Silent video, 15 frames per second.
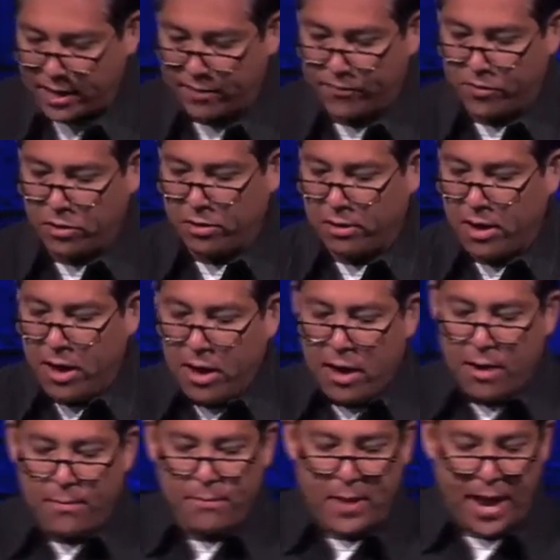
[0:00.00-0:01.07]
If you're
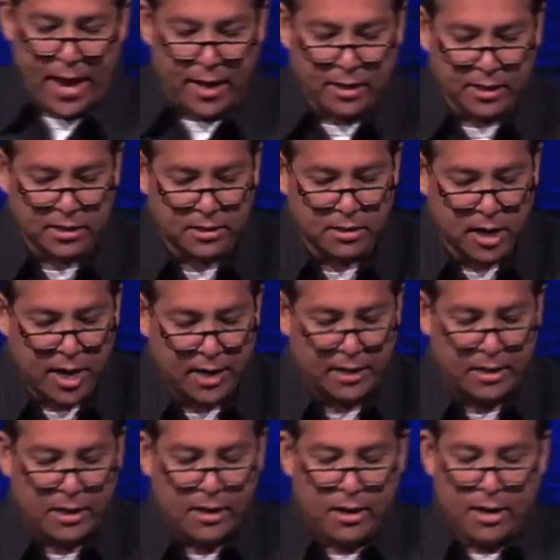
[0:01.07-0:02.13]
a man, it's not
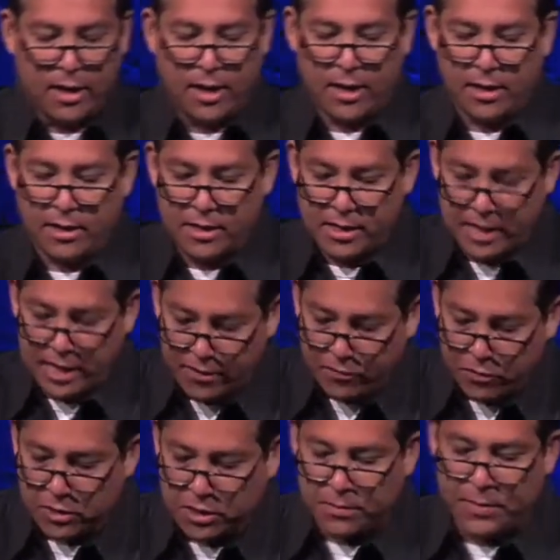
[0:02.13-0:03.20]
uh,
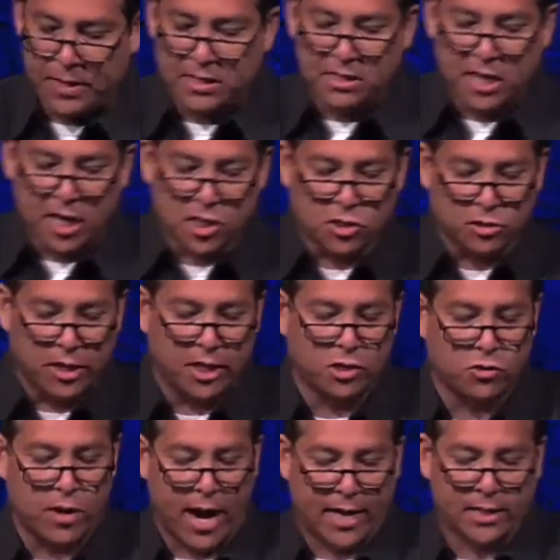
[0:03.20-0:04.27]
evil to be sexually
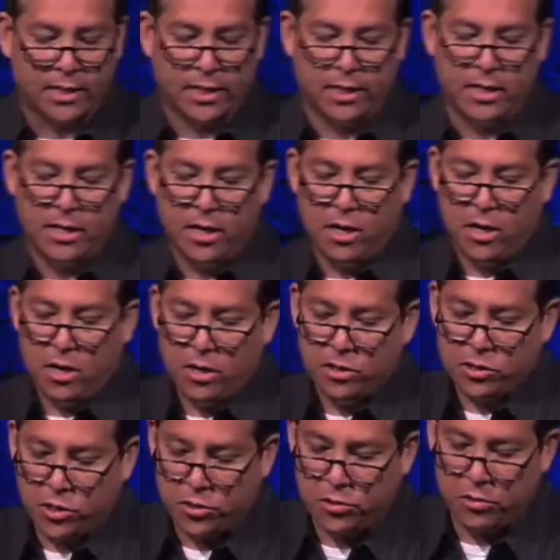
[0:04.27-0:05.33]
attracted
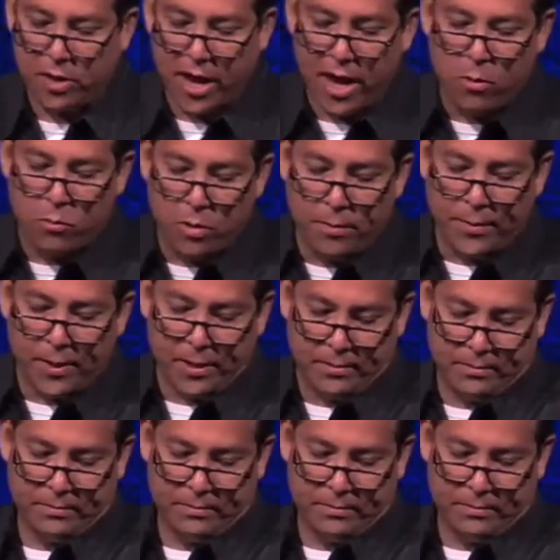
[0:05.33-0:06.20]
to a woman.